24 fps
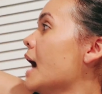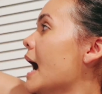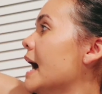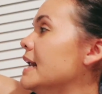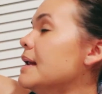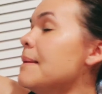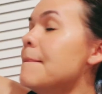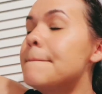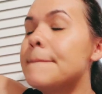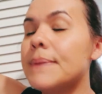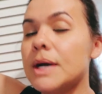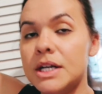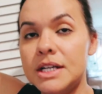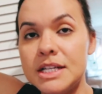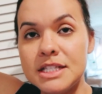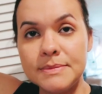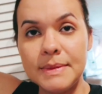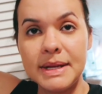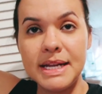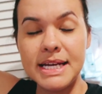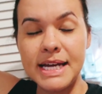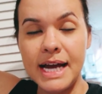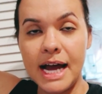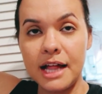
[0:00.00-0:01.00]
I didn't burn as
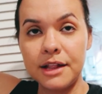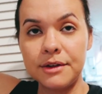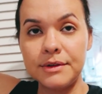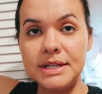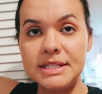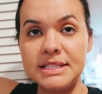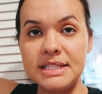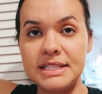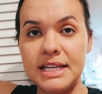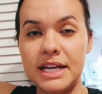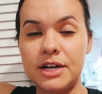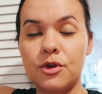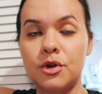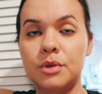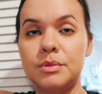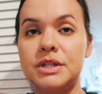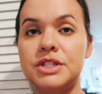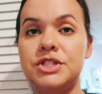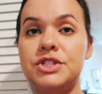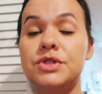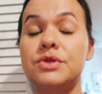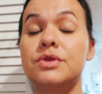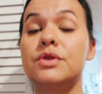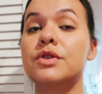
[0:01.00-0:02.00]
many calories as I
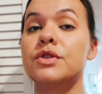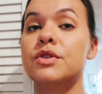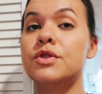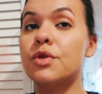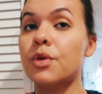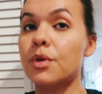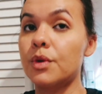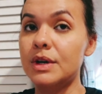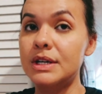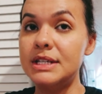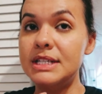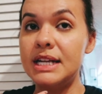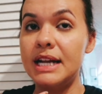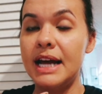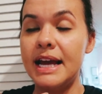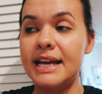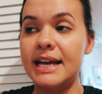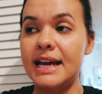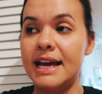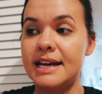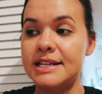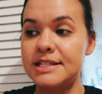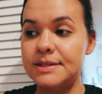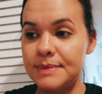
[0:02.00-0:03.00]
normally do, nor did I
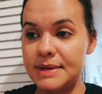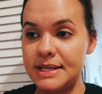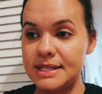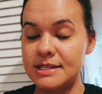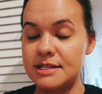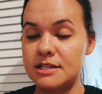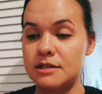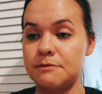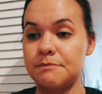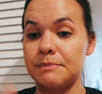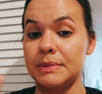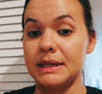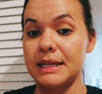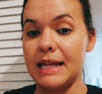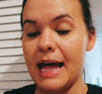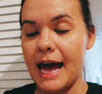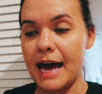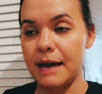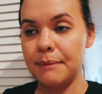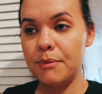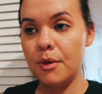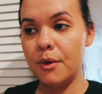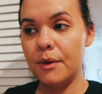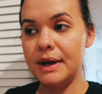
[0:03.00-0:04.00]
get as many
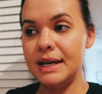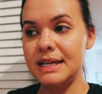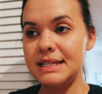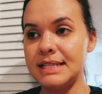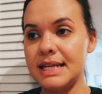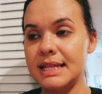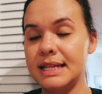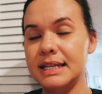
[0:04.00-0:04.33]
splat points.